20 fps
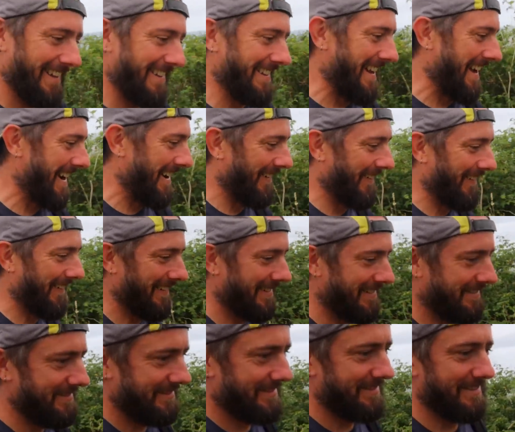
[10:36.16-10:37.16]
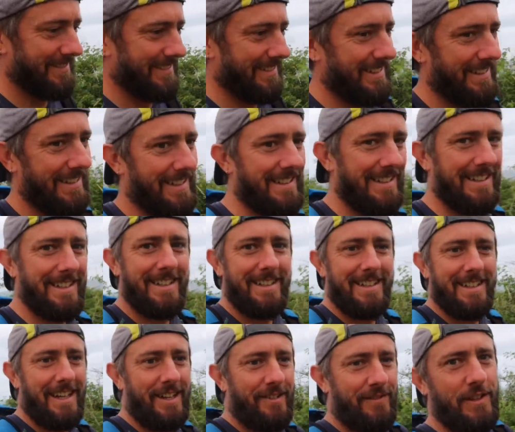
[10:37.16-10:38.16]
Now,
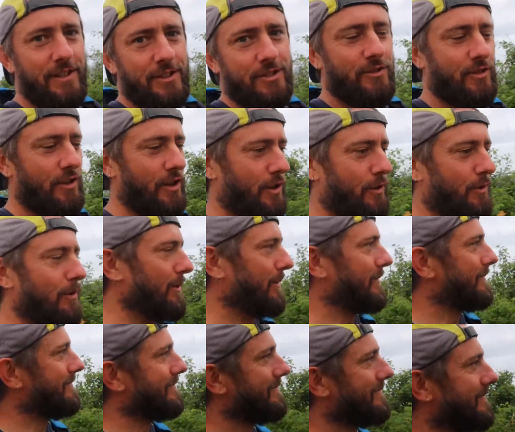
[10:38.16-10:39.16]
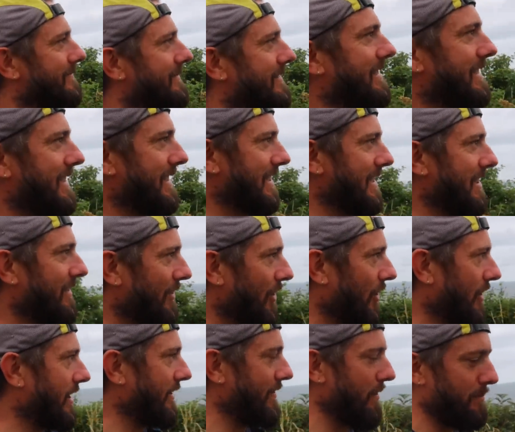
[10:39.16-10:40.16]
if it's true, you've
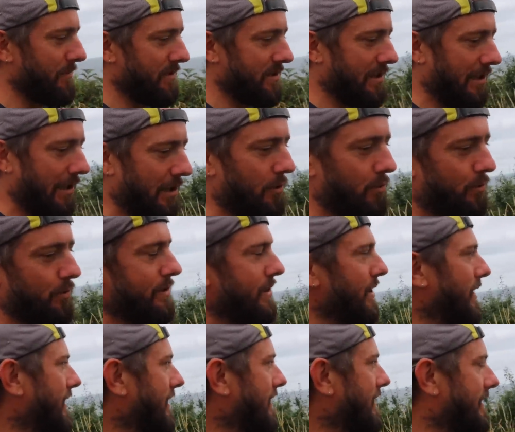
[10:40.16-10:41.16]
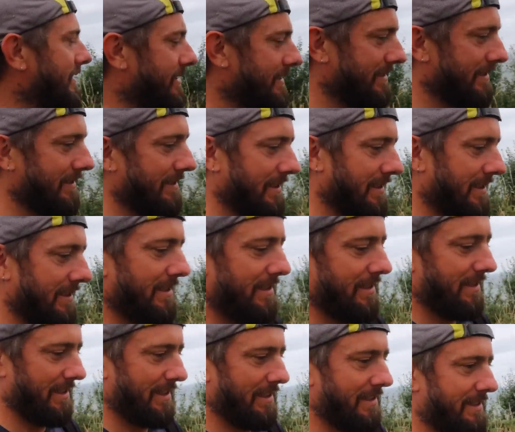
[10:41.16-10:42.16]
got to give him a salute.
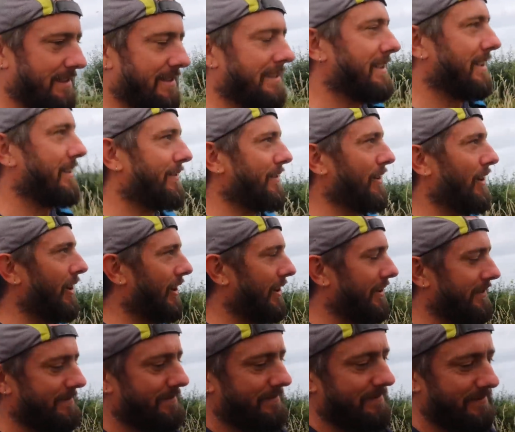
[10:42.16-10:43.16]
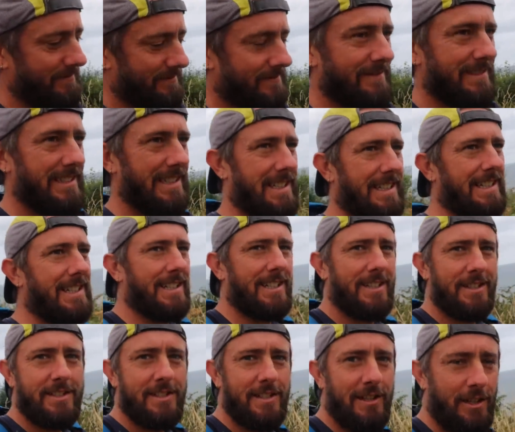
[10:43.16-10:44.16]
If not,
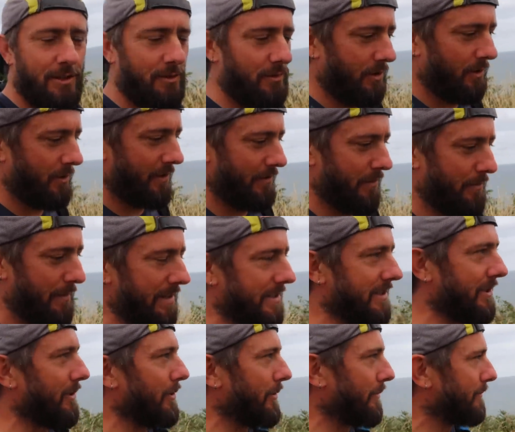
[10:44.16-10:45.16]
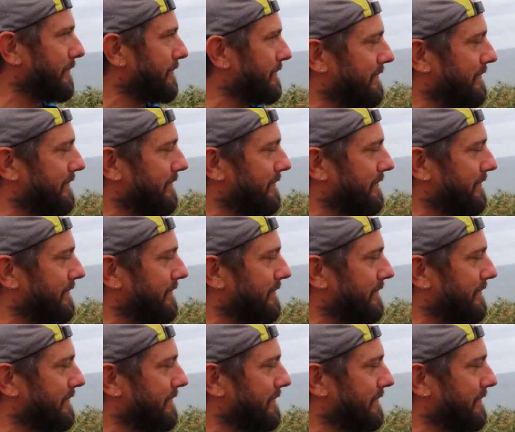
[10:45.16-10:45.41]
salute whoever made it up.